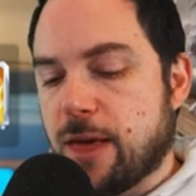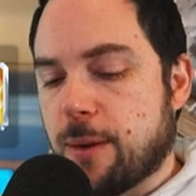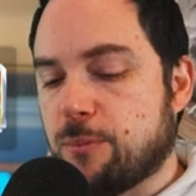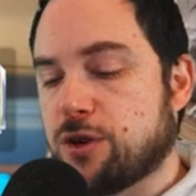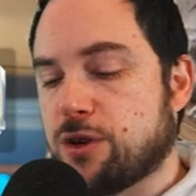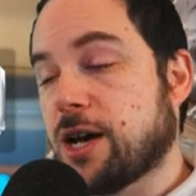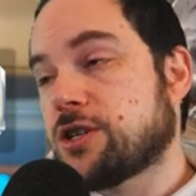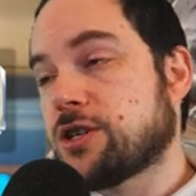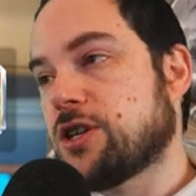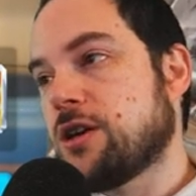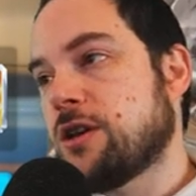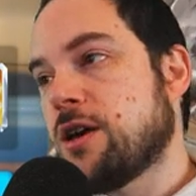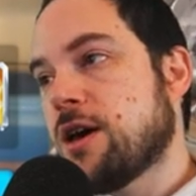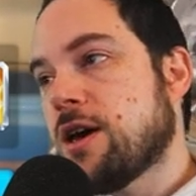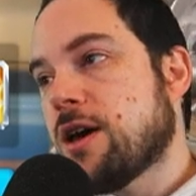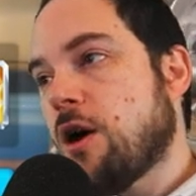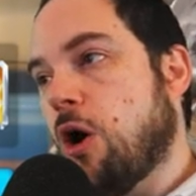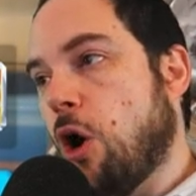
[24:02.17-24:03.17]
of that protection,
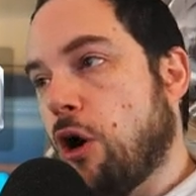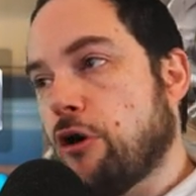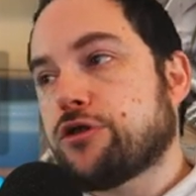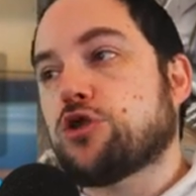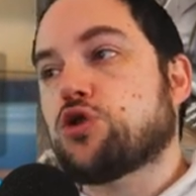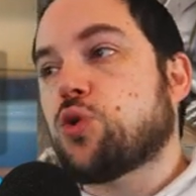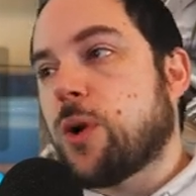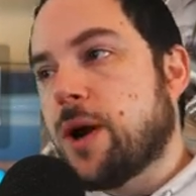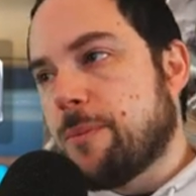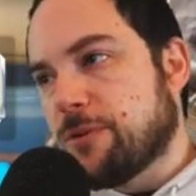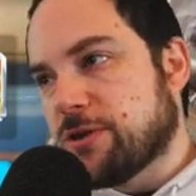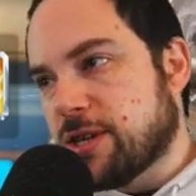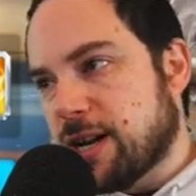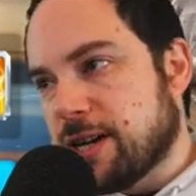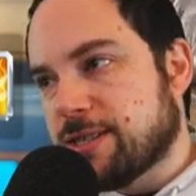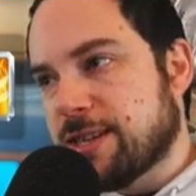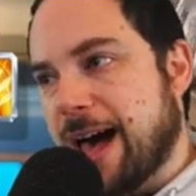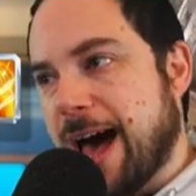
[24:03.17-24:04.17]
also
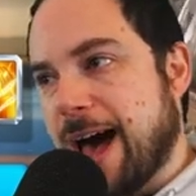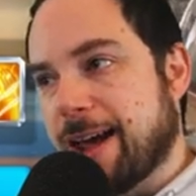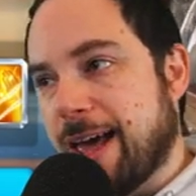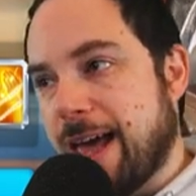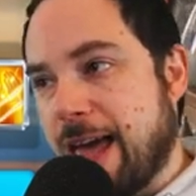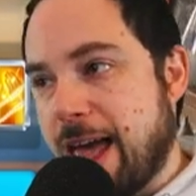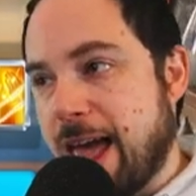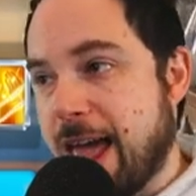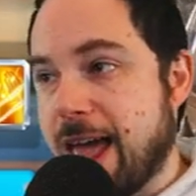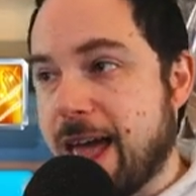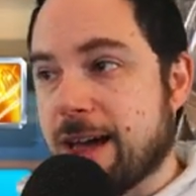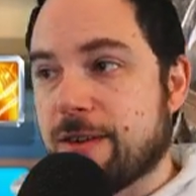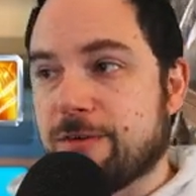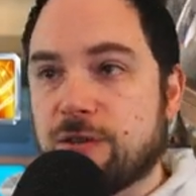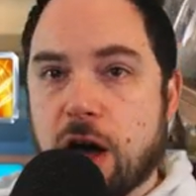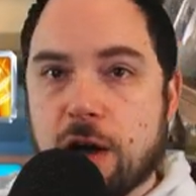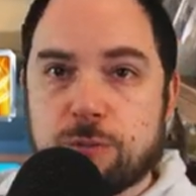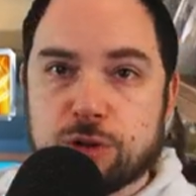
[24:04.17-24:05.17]
20% attack
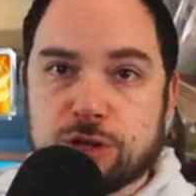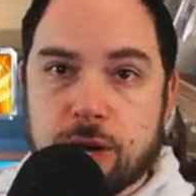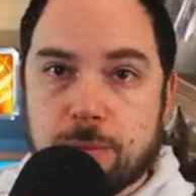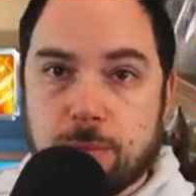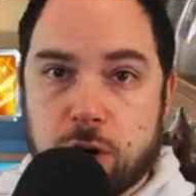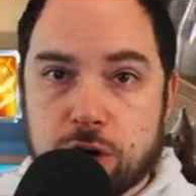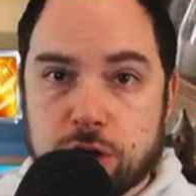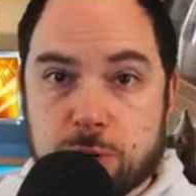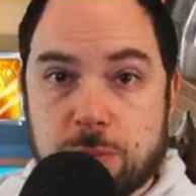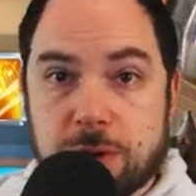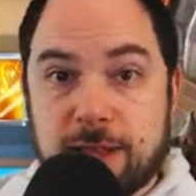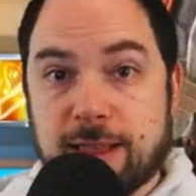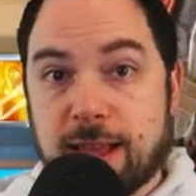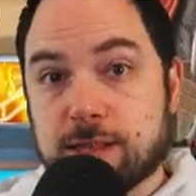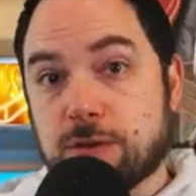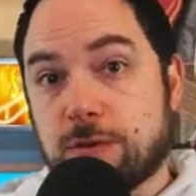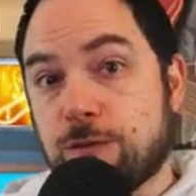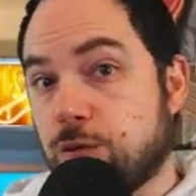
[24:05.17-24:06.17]
and 5% march speed.
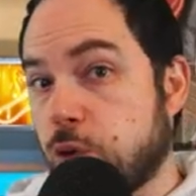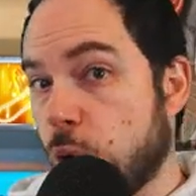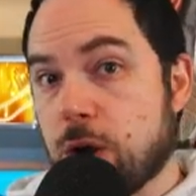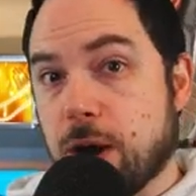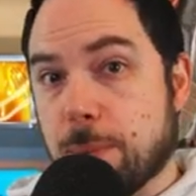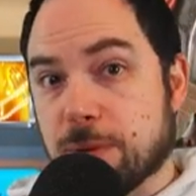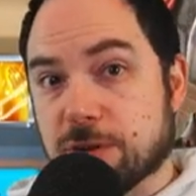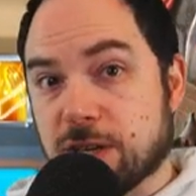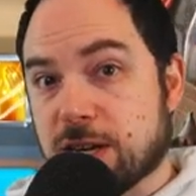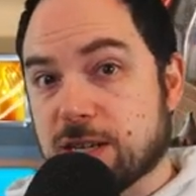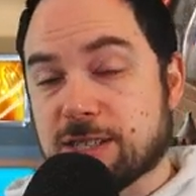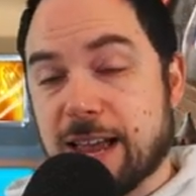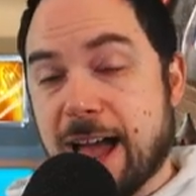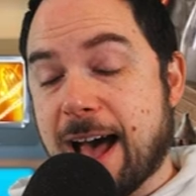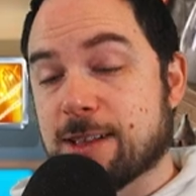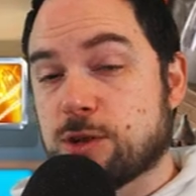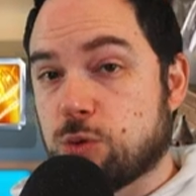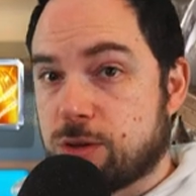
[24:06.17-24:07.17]
That's 40% of
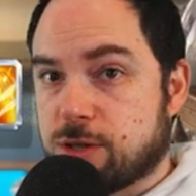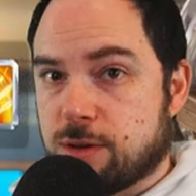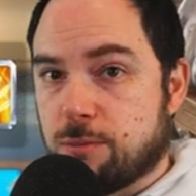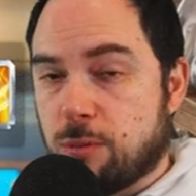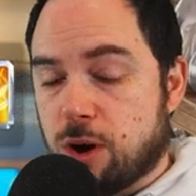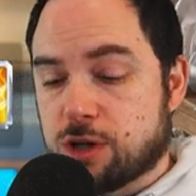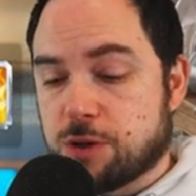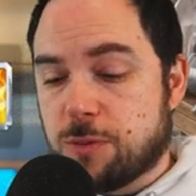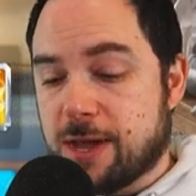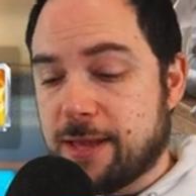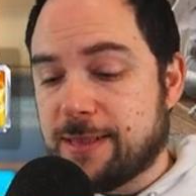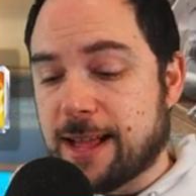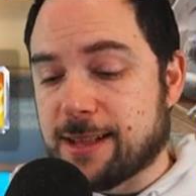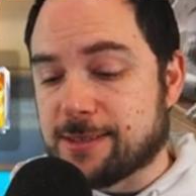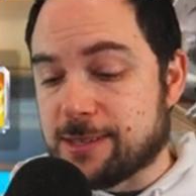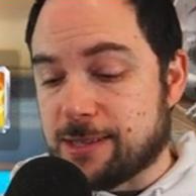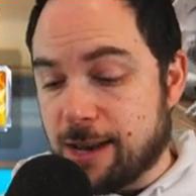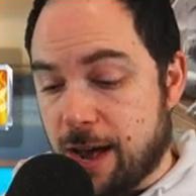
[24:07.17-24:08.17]
stats with some march speed.
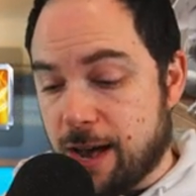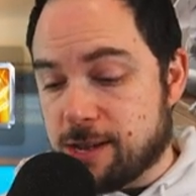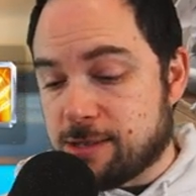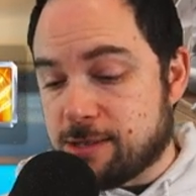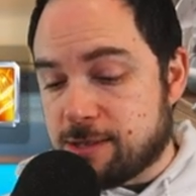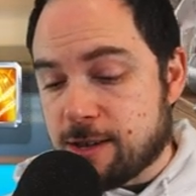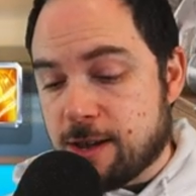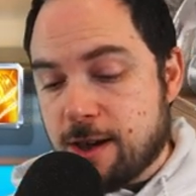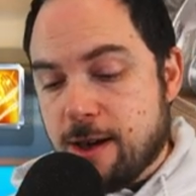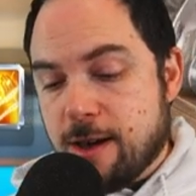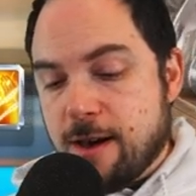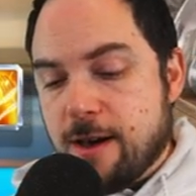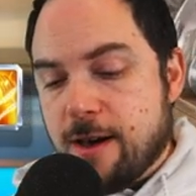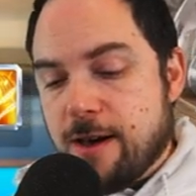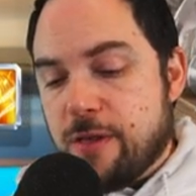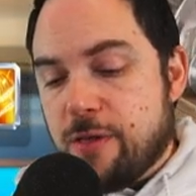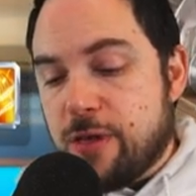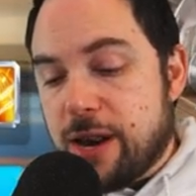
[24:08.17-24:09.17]
That's nice.
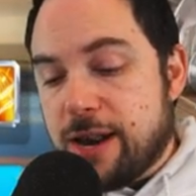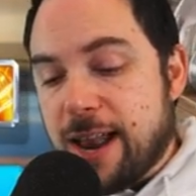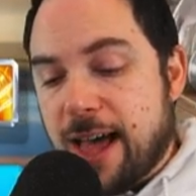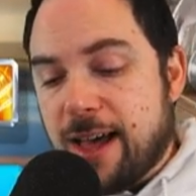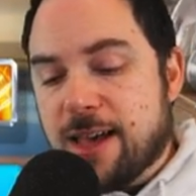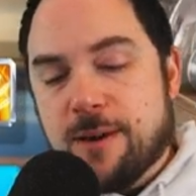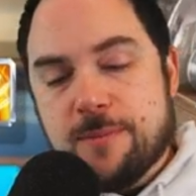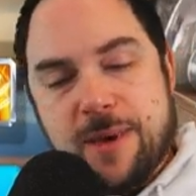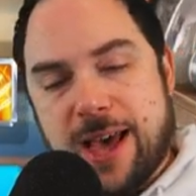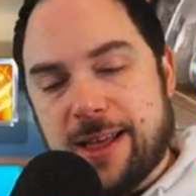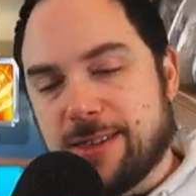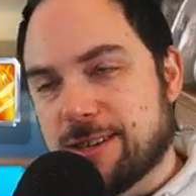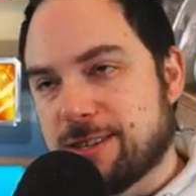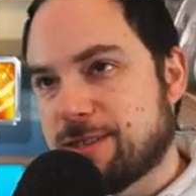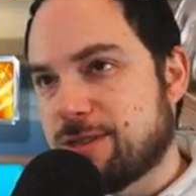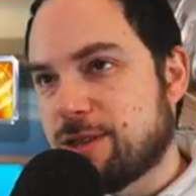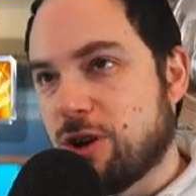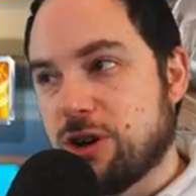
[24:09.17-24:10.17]
The next, man,
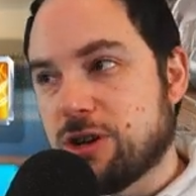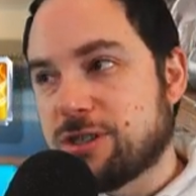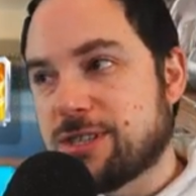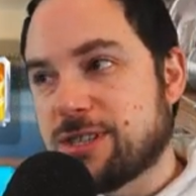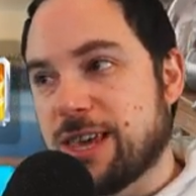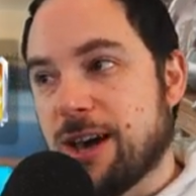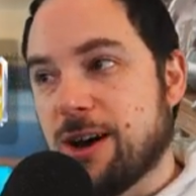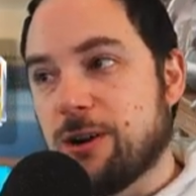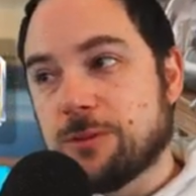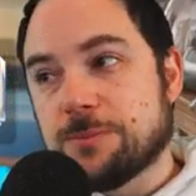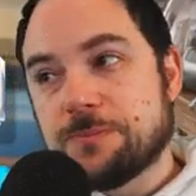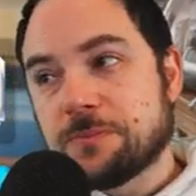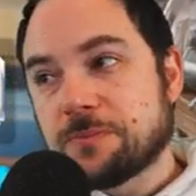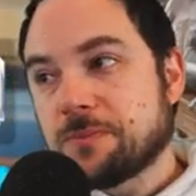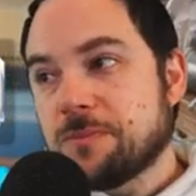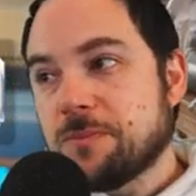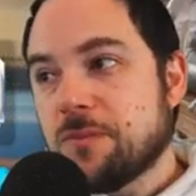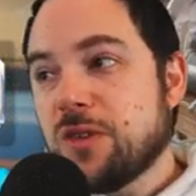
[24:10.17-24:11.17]
this third skill,
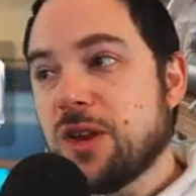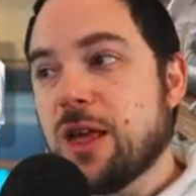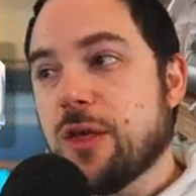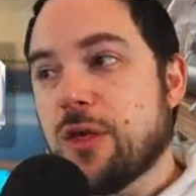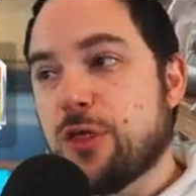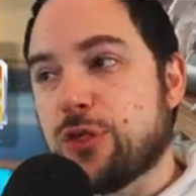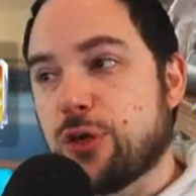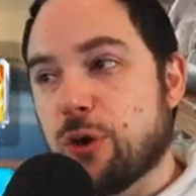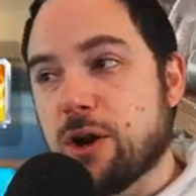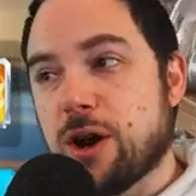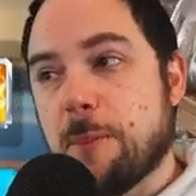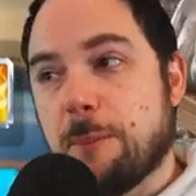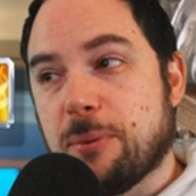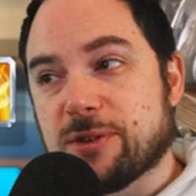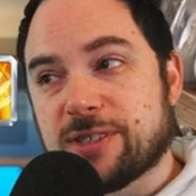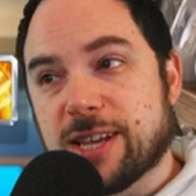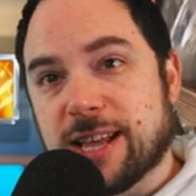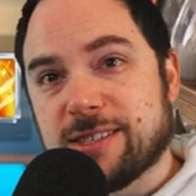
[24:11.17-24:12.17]

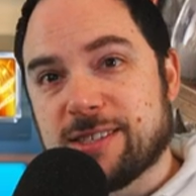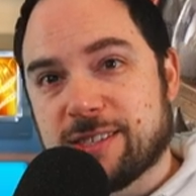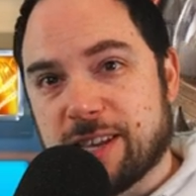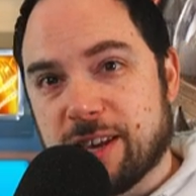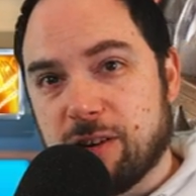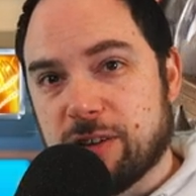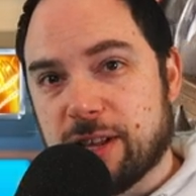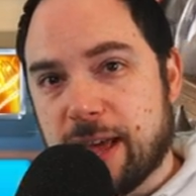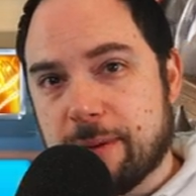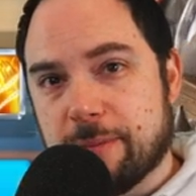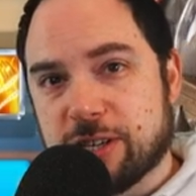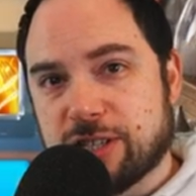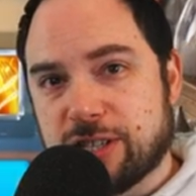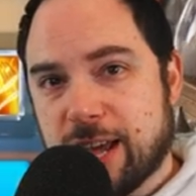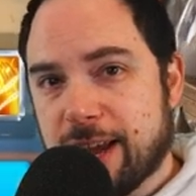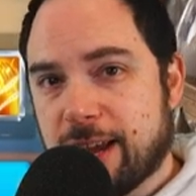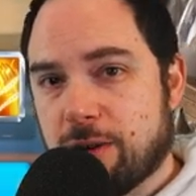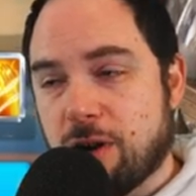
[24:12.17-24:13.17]
30% skill
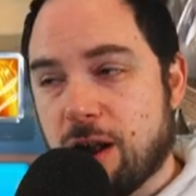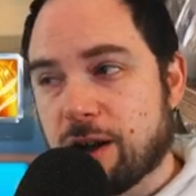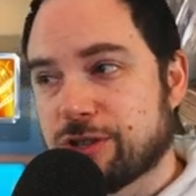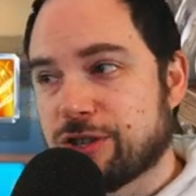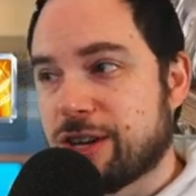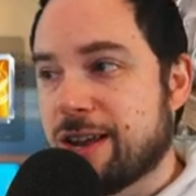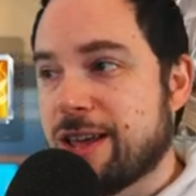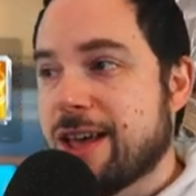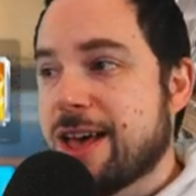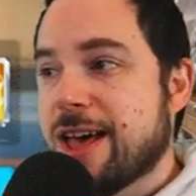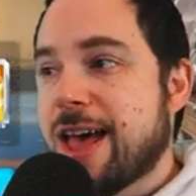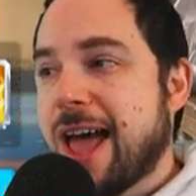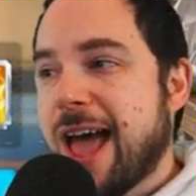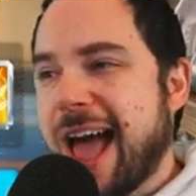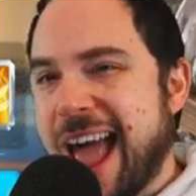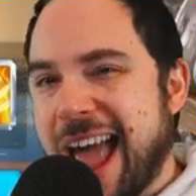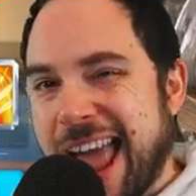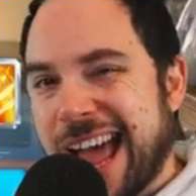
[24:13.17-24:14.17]
damage taken reduction
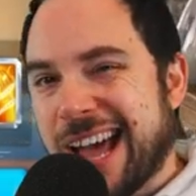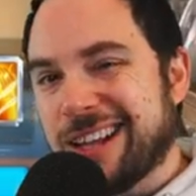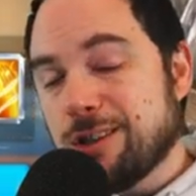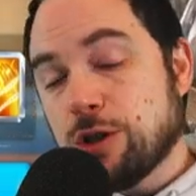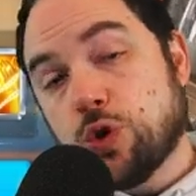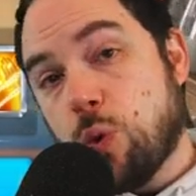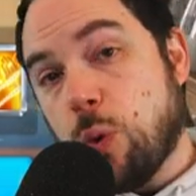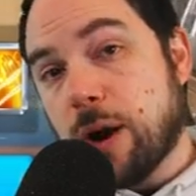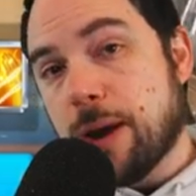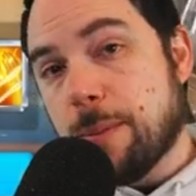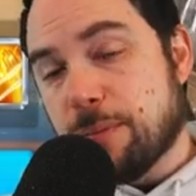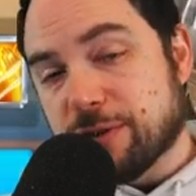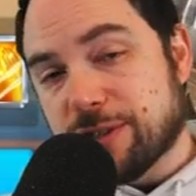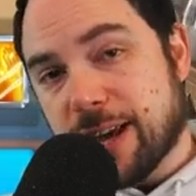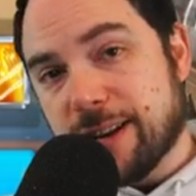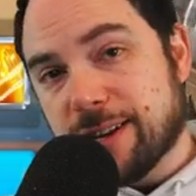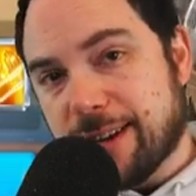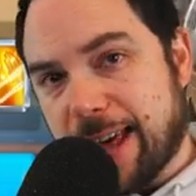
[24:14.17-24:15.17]
and
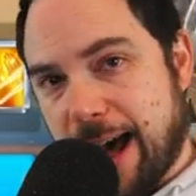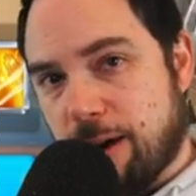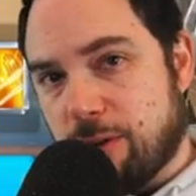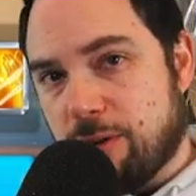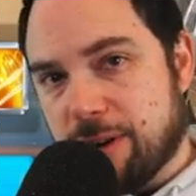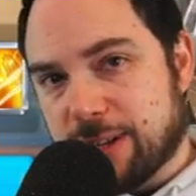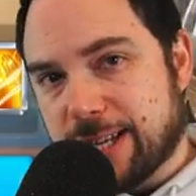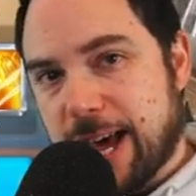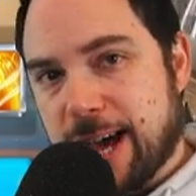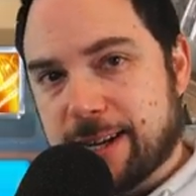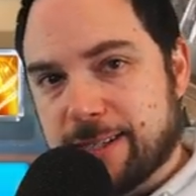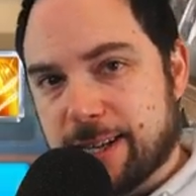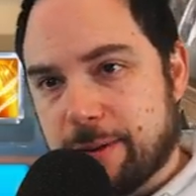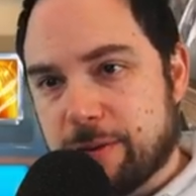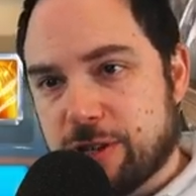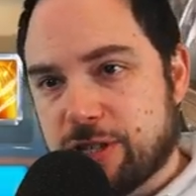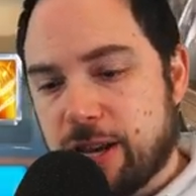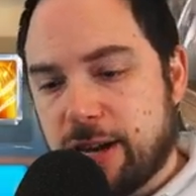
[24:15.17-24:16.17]
20% counterattack
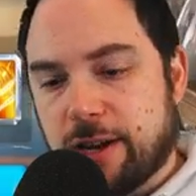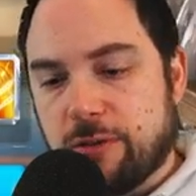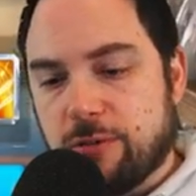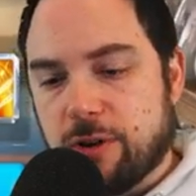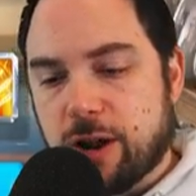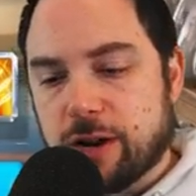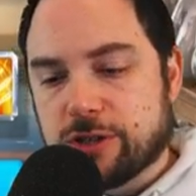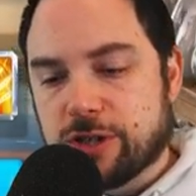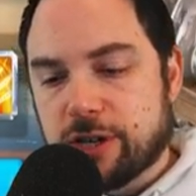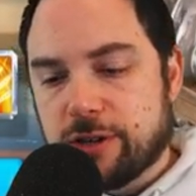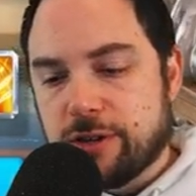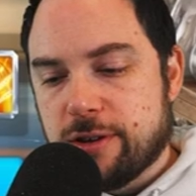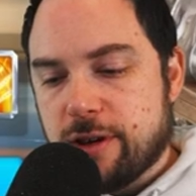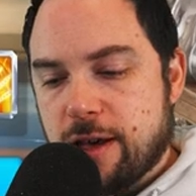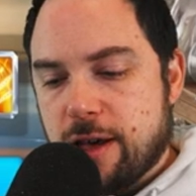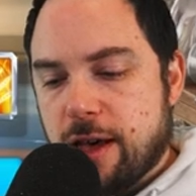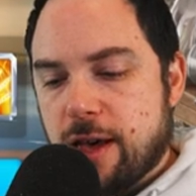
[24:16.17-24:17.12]
damage taken reduction.